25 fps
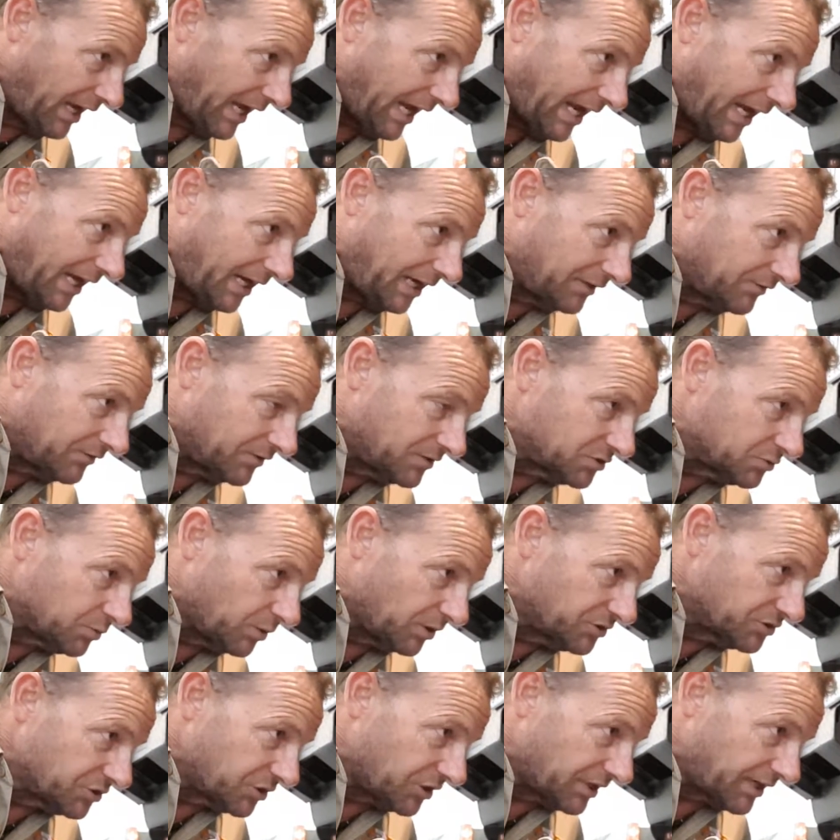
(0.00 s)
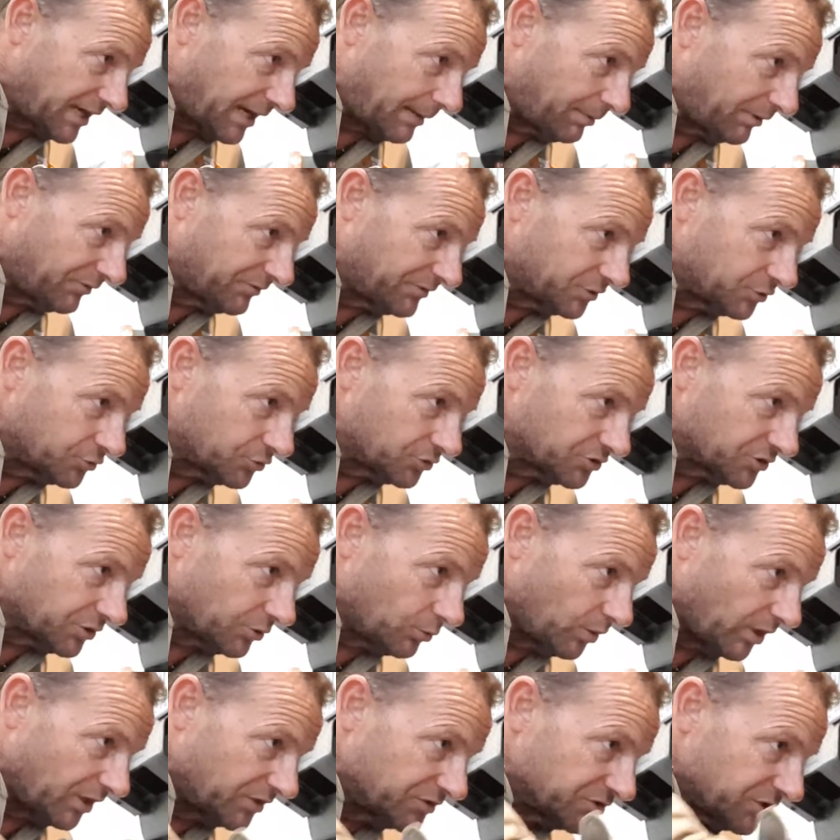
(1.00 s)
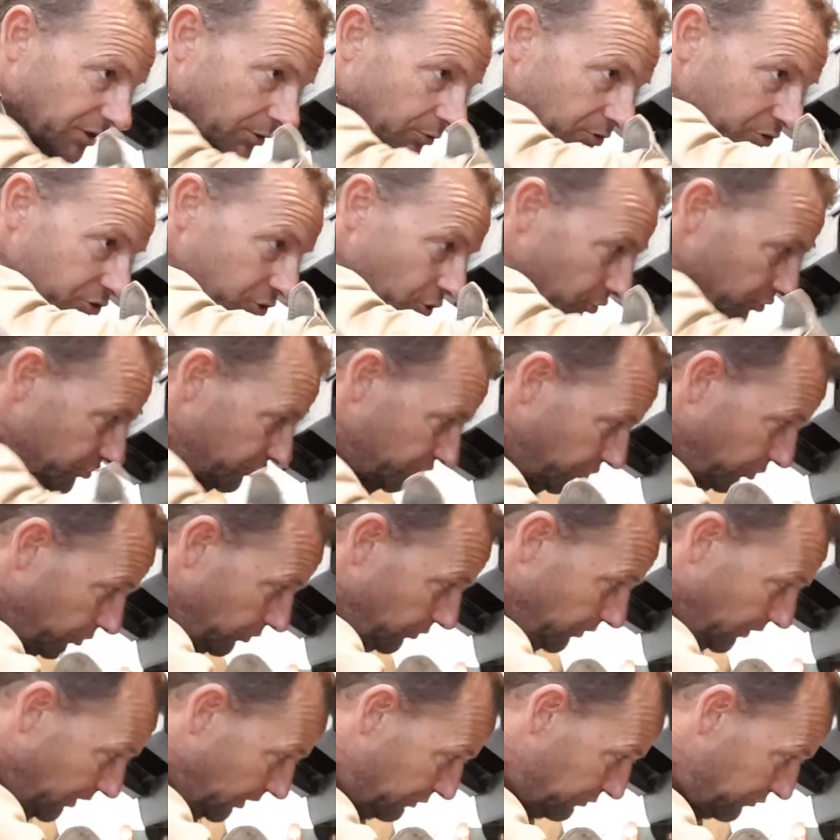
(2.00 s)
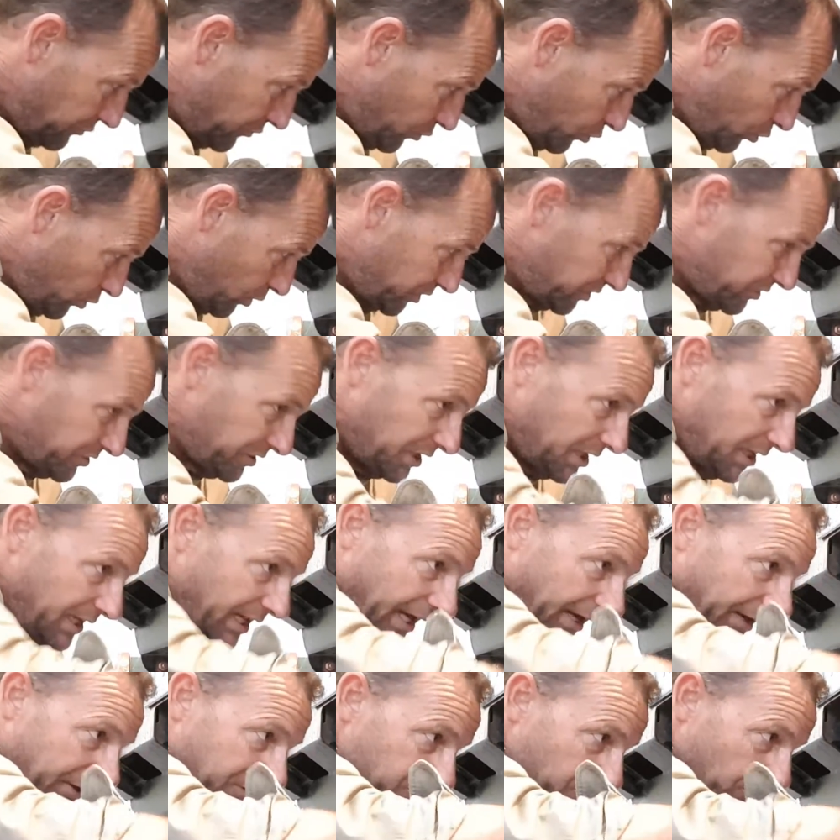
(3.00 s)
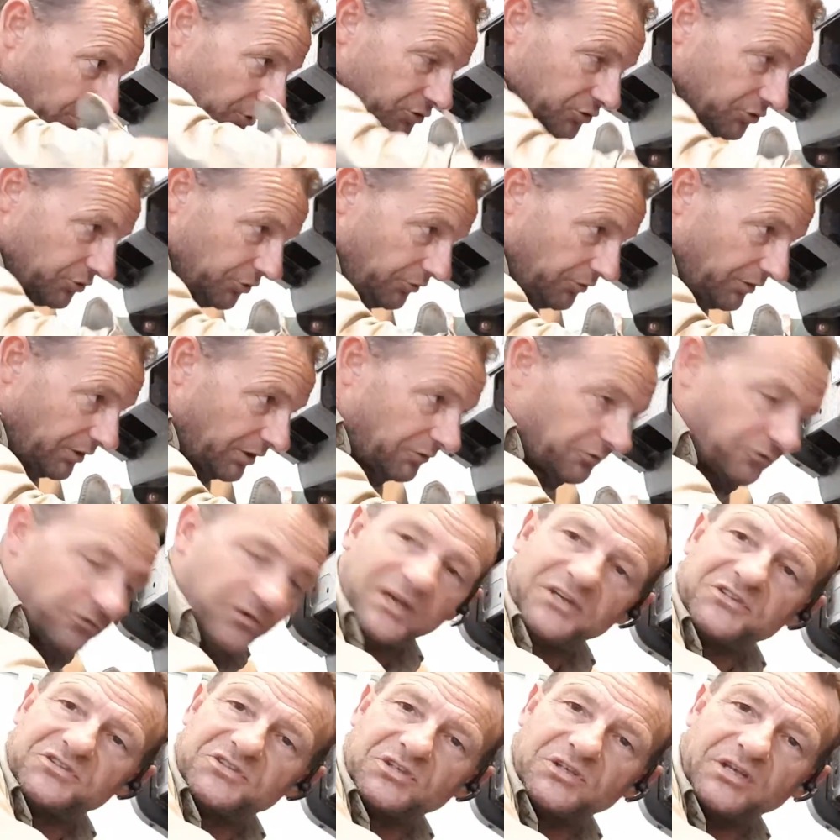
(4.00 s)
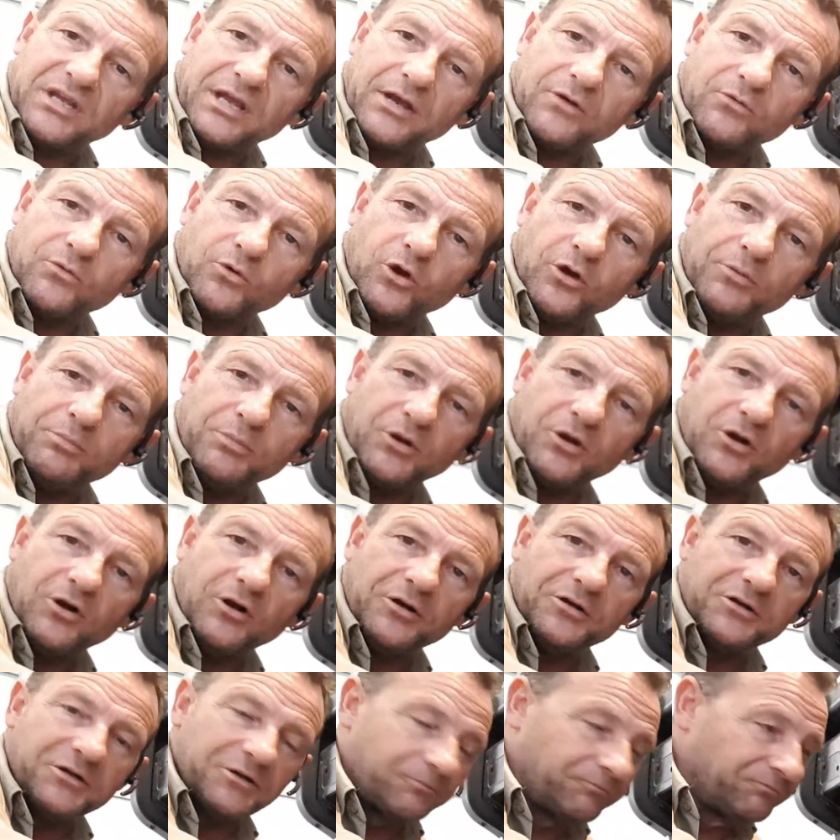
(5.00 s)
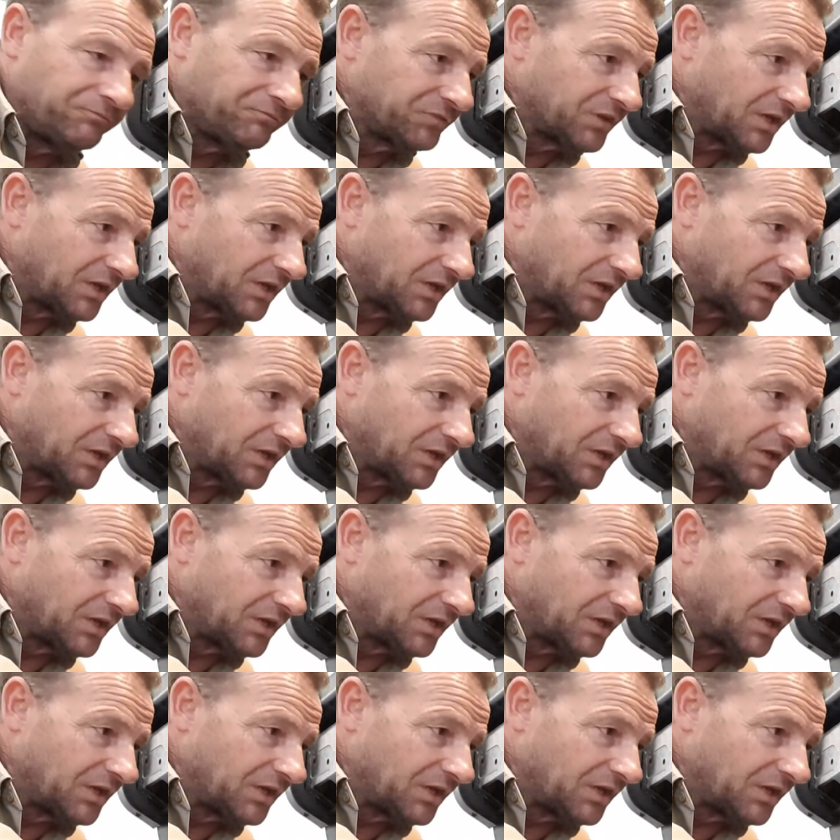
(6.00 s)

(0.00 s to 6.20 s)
And this one's got a couple of interesting ones. So it's got two that are forward and it's got two that are facing down right behind it.